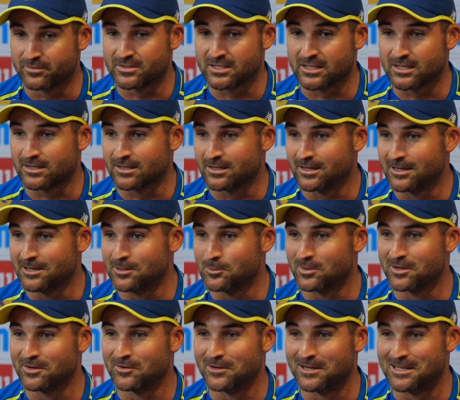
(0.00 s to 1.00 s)
have taken
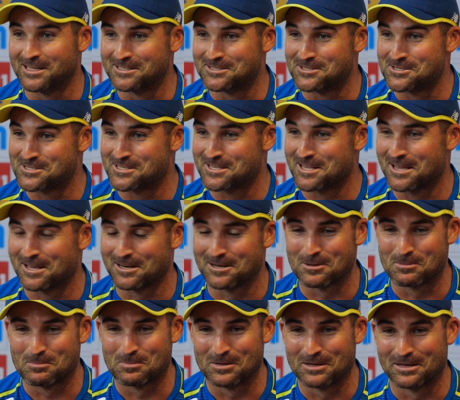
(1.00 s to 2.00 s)
anyone really to stand
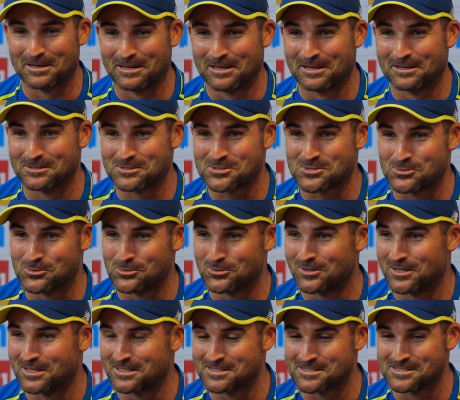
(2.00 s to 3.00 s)
up and
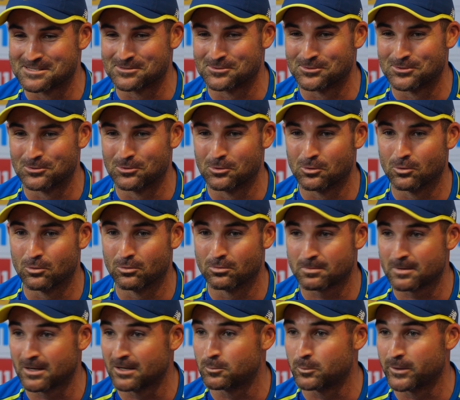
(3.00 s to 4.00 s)
score runs or
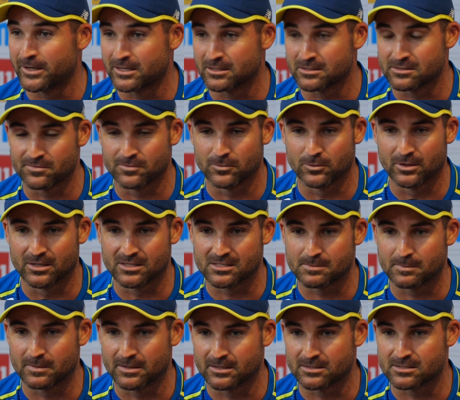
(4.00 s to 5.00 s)
get wickets for
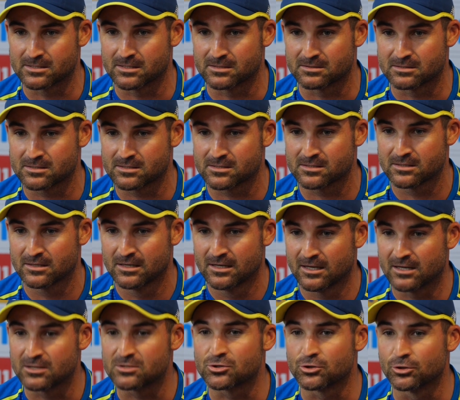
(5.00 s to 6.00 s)
us, but it's
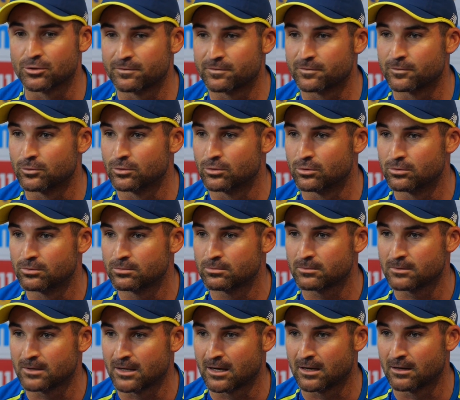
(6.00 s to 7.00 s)
good for
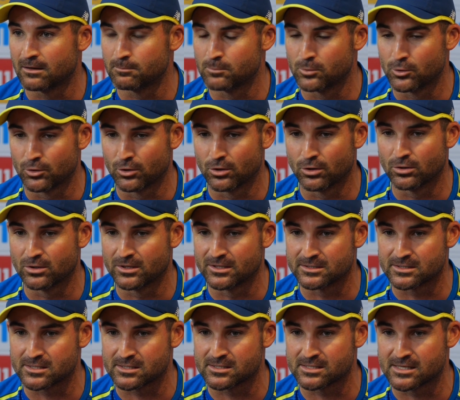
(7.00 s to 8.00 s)
our morale
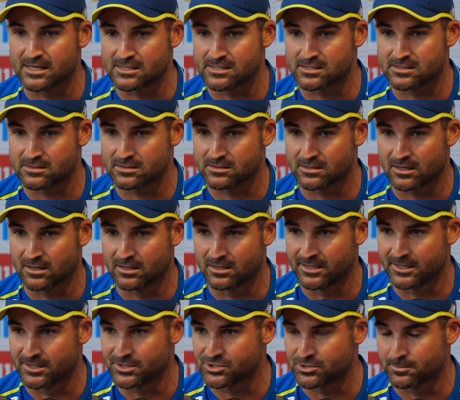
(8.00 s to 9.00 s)
as a
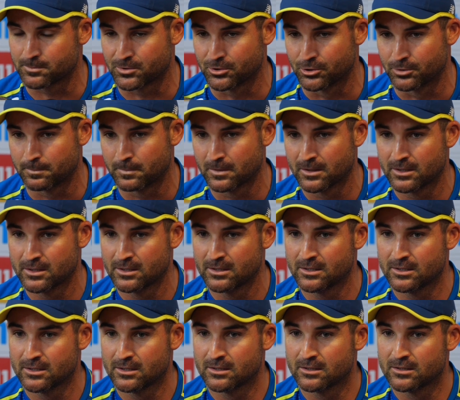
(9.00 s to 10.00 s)
leadership group
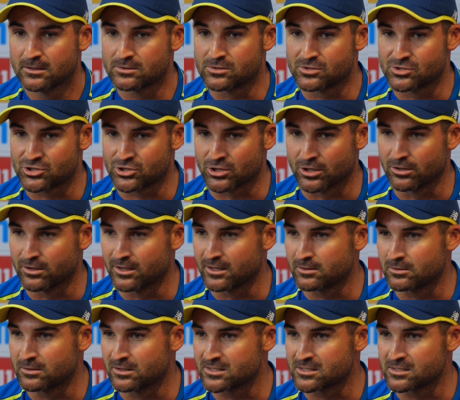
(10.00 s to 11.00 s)
to show
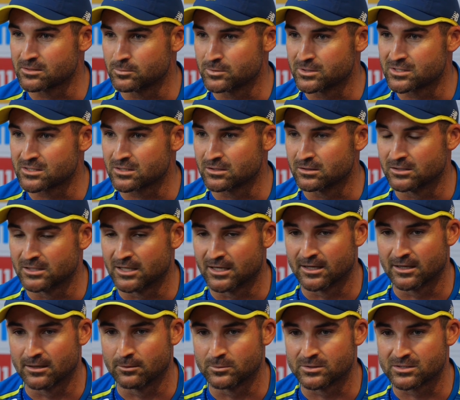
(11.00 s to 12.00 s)
that, listen, we're still here
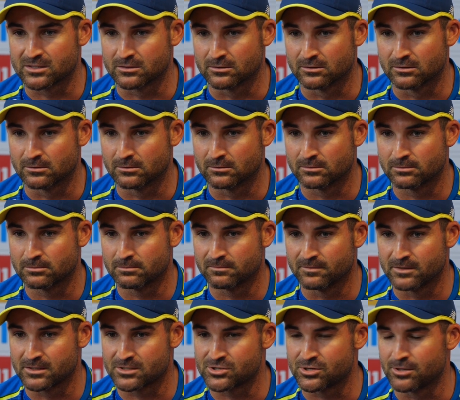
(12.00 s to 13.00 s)
and we're still
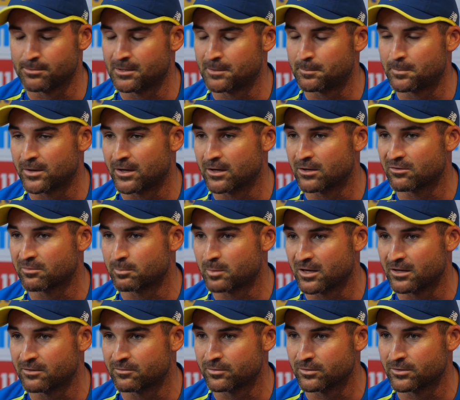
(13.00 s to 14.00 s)
extremely proud of
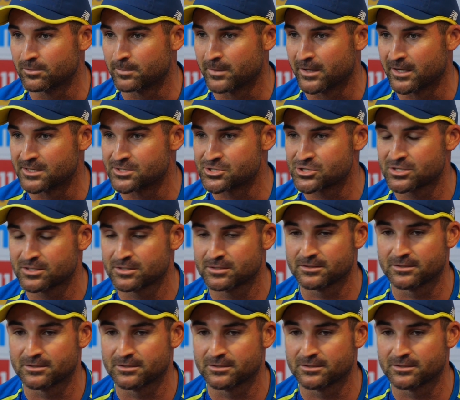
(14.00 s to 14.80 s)
playing for the badge.